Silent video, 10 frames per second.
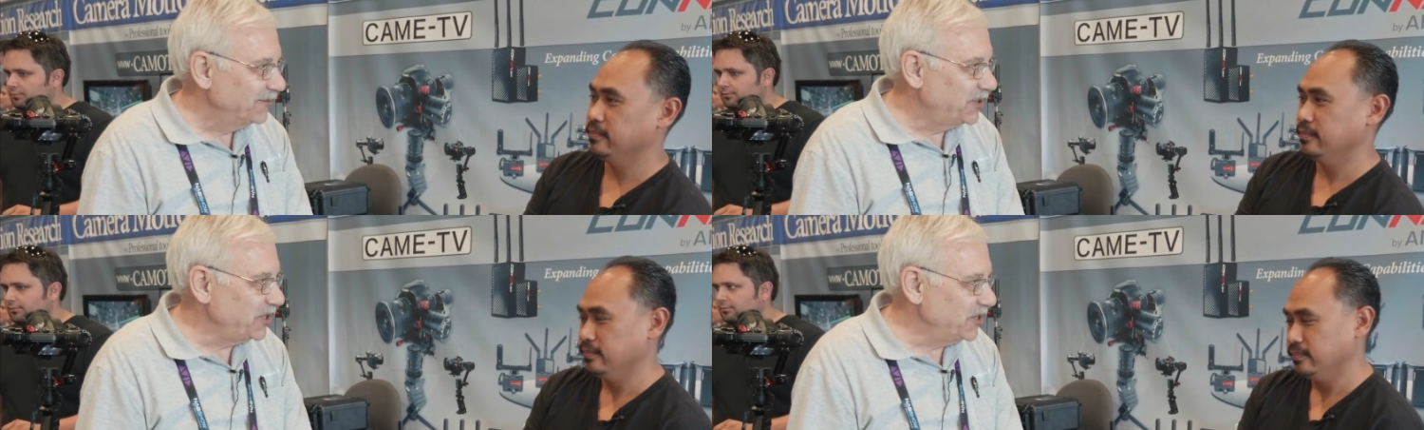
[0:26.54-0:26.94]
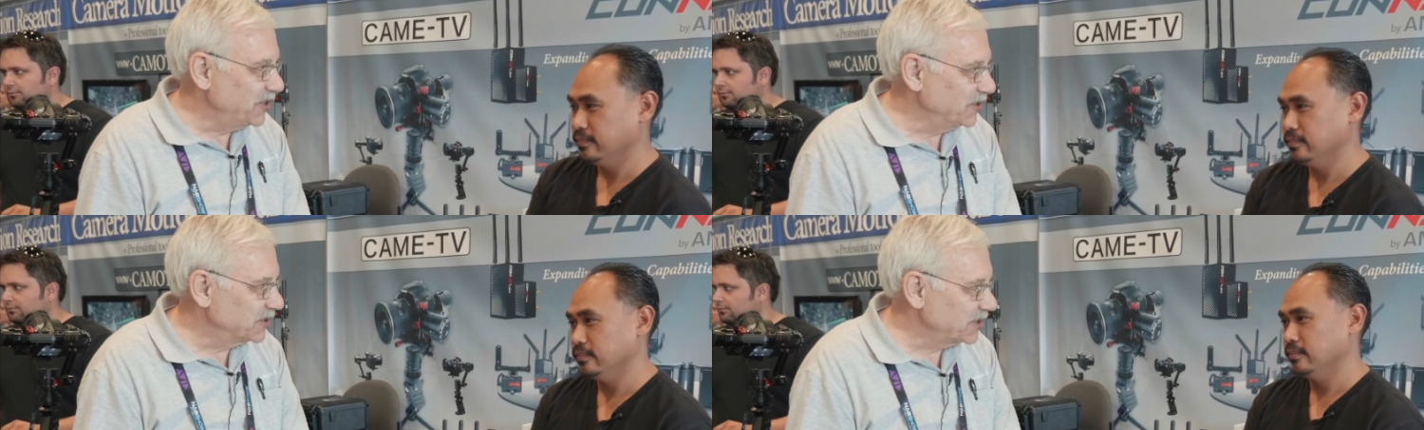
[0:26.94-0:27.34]
Speaker 1: to
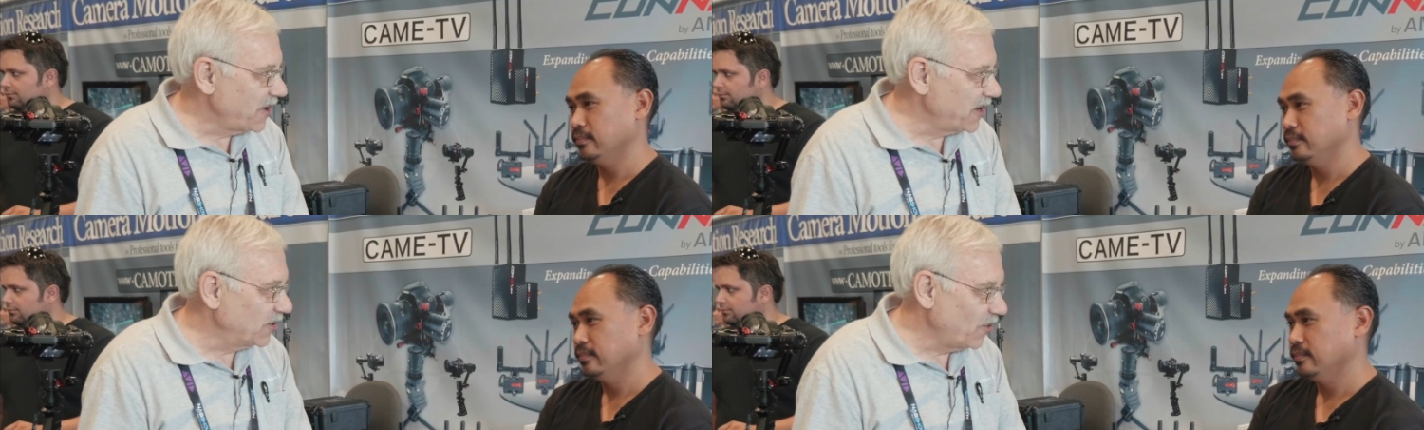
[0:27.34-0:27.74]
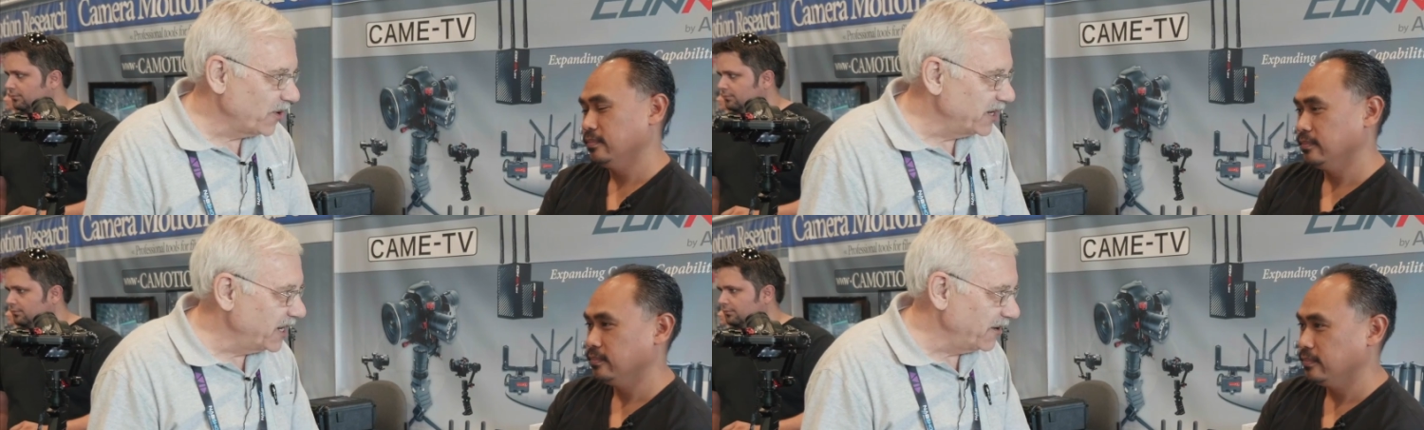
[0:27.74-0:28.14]
use on an
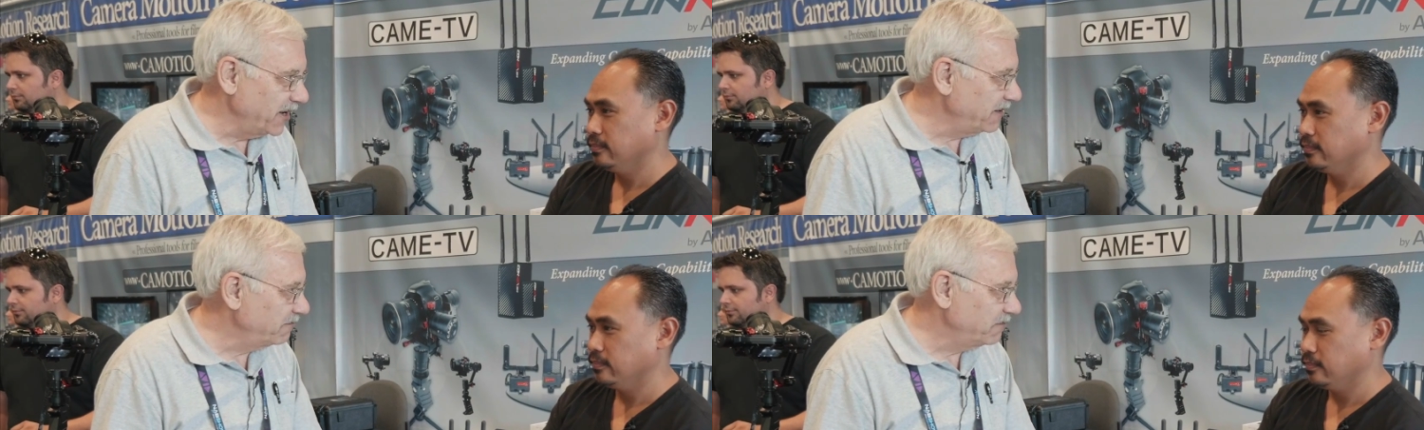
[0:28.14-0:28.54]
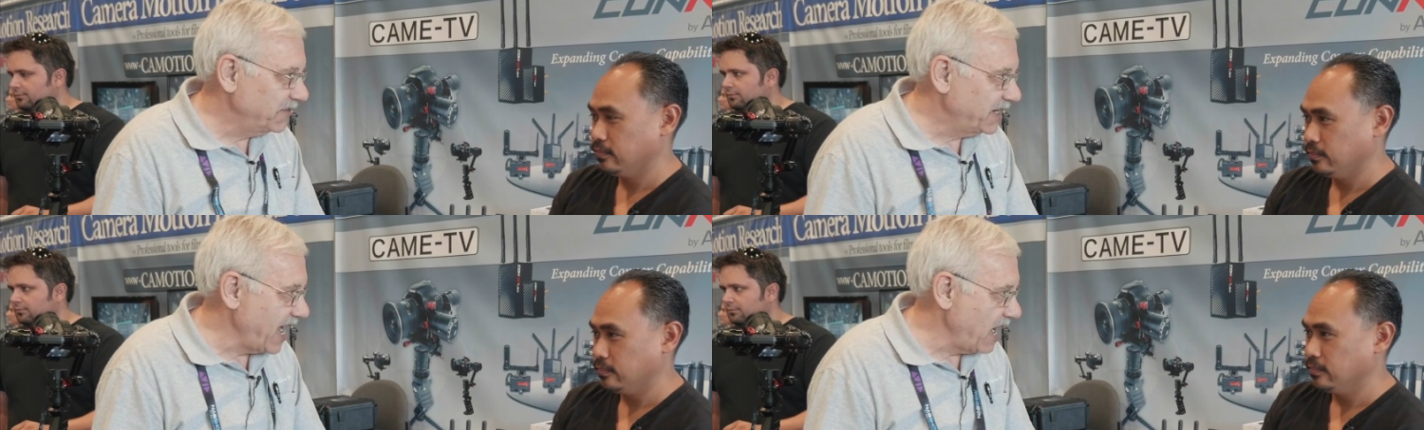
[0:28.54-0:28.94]
ordinary
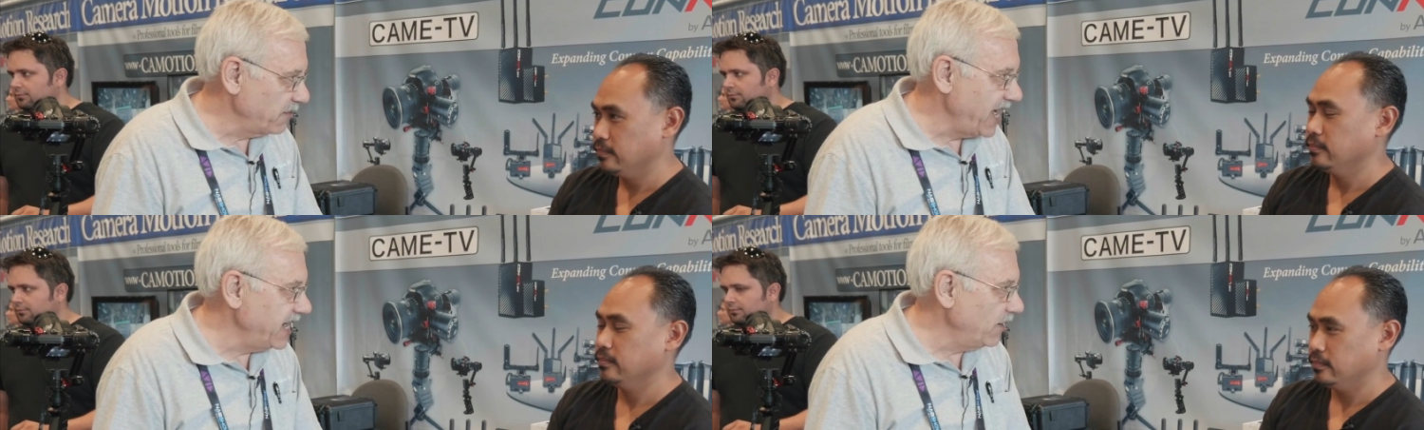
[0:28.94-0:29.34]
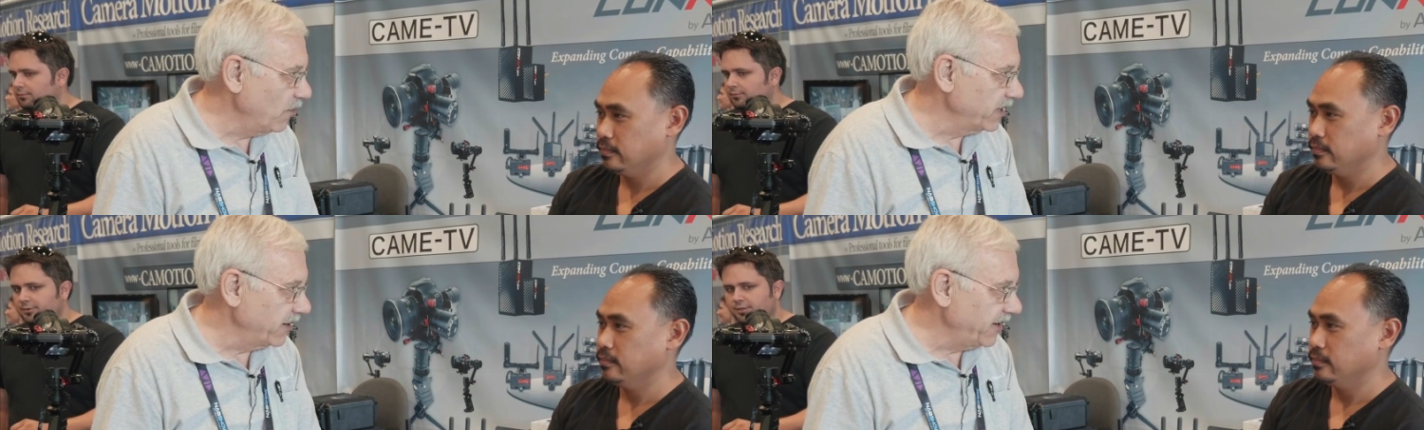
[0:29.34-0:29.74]
camera, any
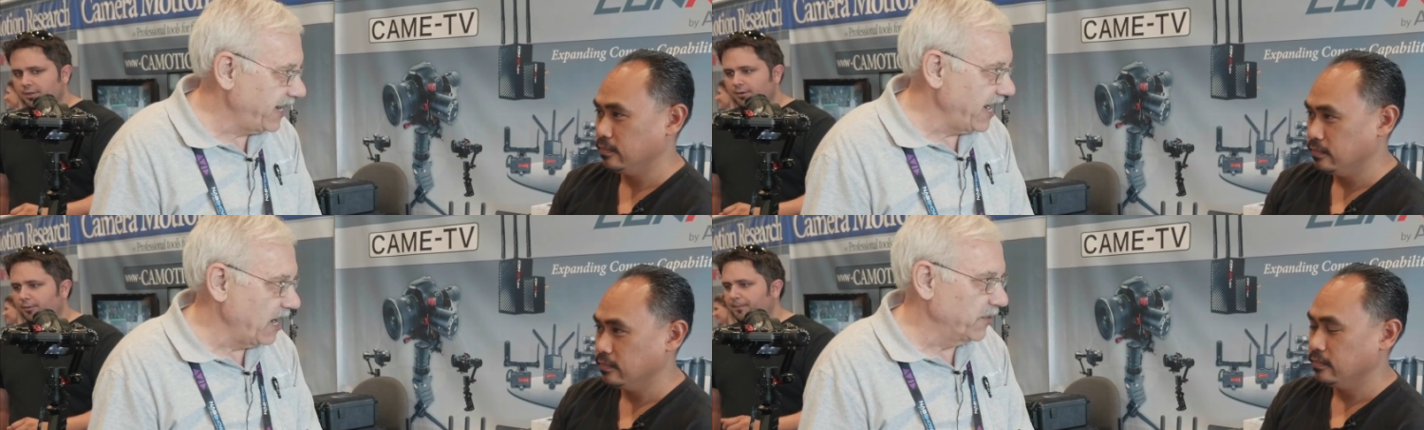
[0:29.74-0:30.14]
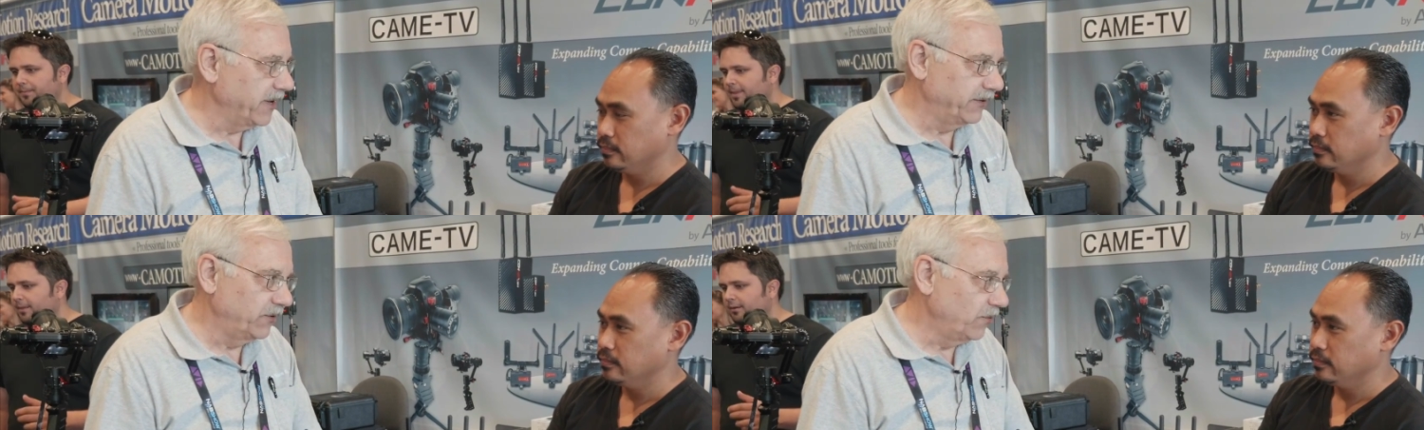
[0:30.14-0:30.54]
ordinary
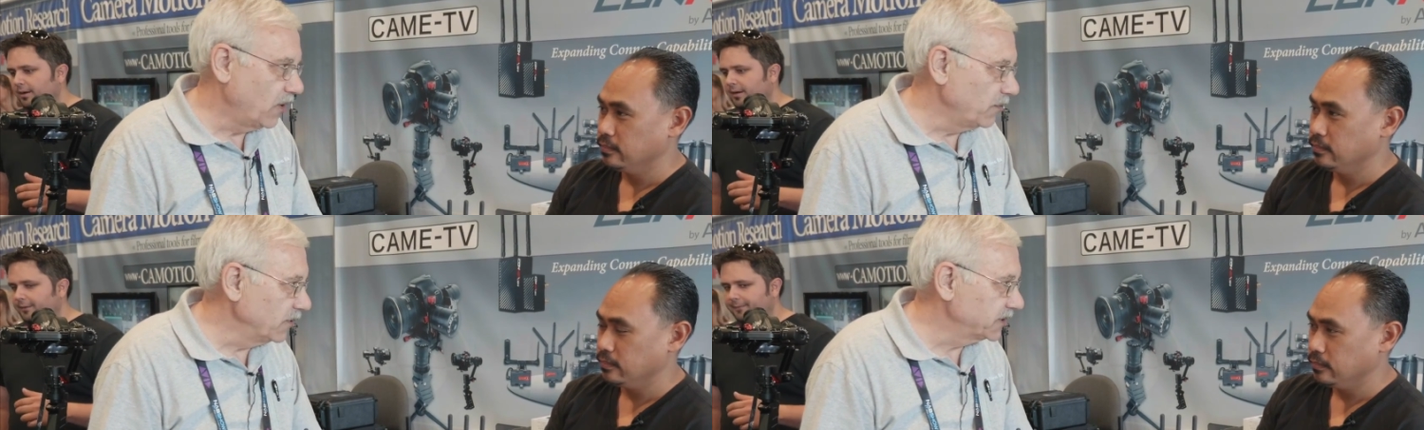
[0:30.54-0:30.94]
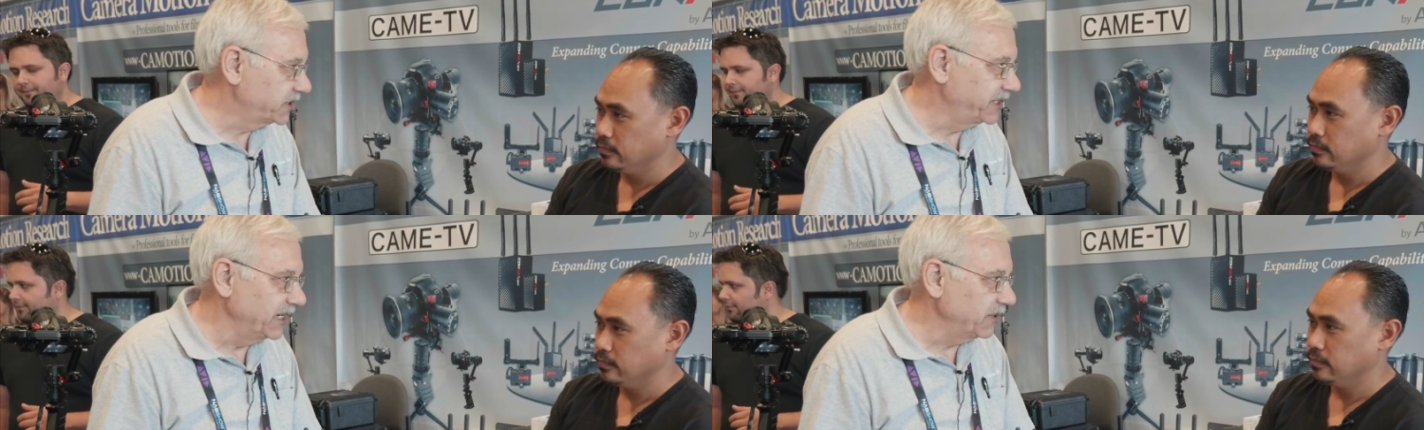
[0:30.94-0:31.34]
camera in normal
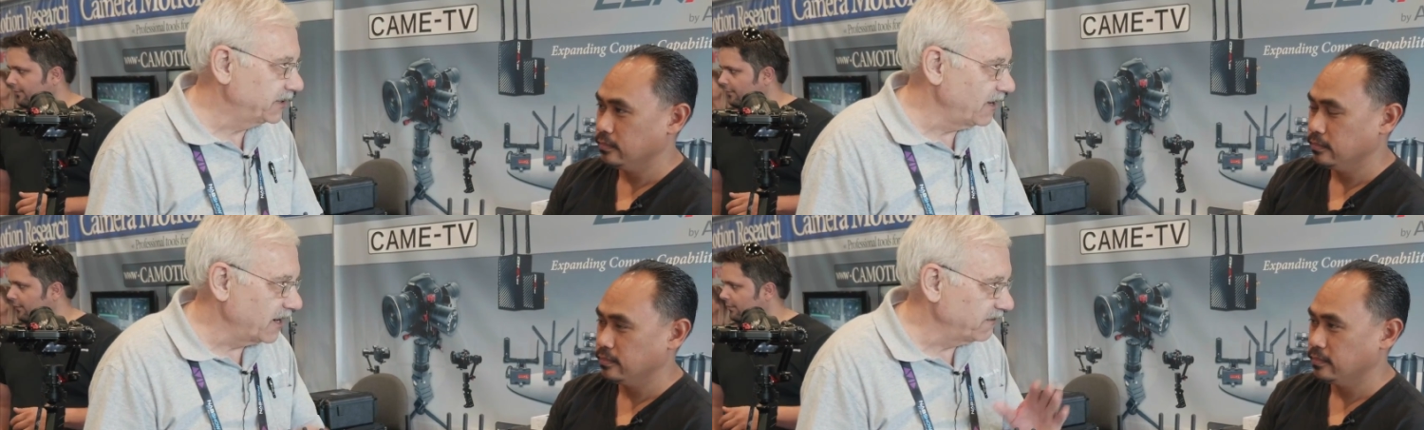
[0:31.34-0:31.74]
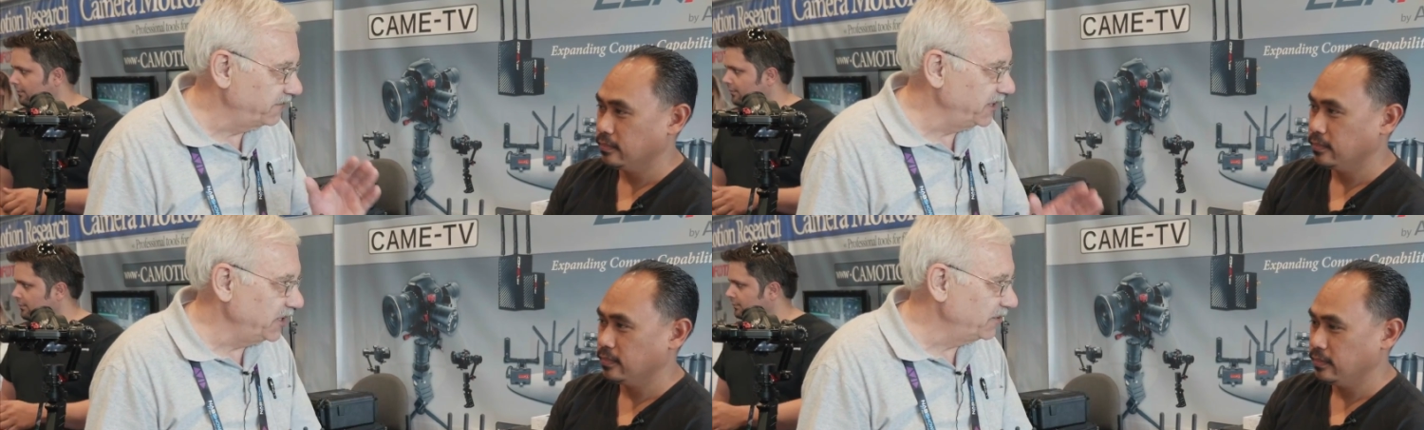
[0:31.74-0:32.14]

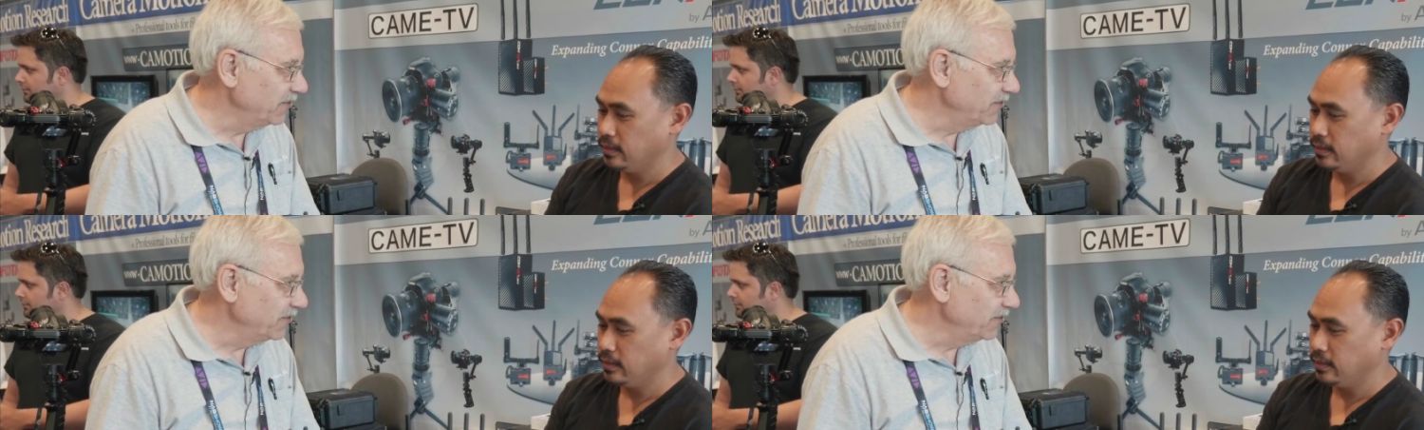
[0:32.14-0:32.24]
cinematography